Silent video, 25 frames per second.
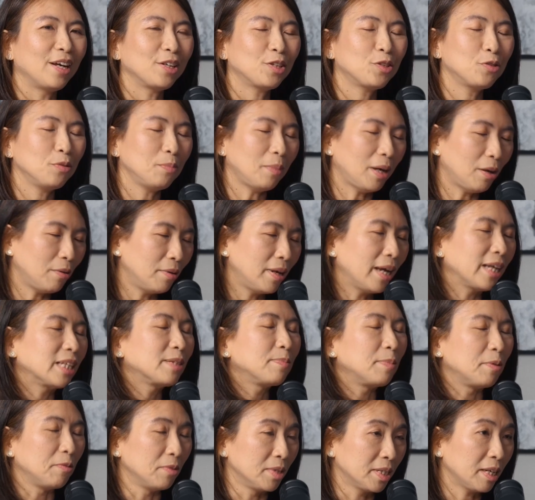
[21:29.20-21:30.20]
Through my own
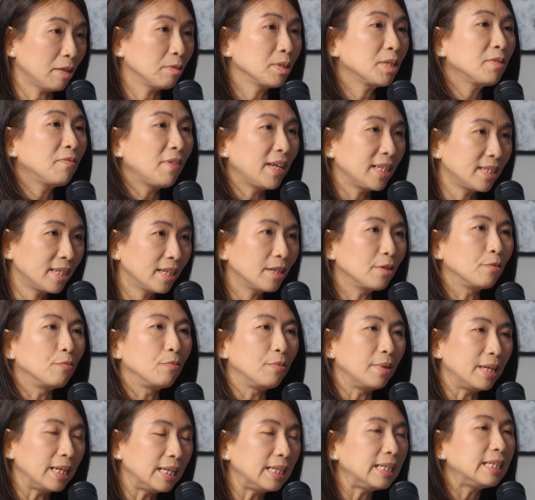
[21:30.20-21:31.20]
experience. I was facing a
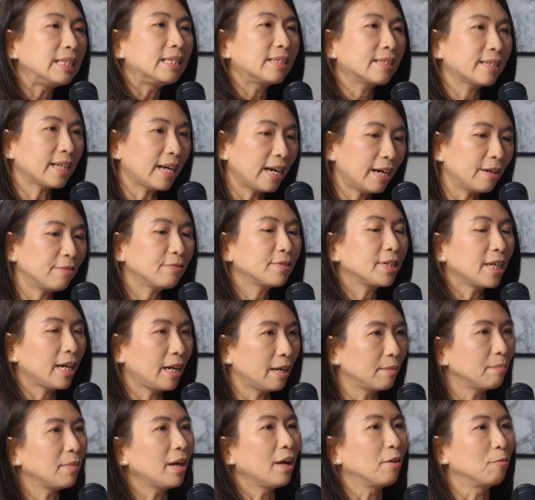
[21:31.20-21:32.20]
really tough
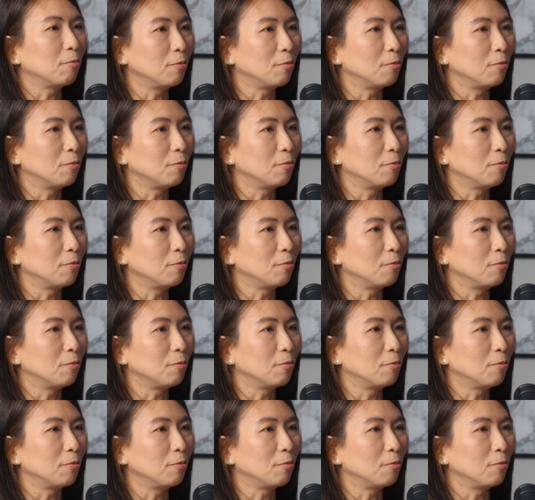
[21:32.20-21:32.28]
time at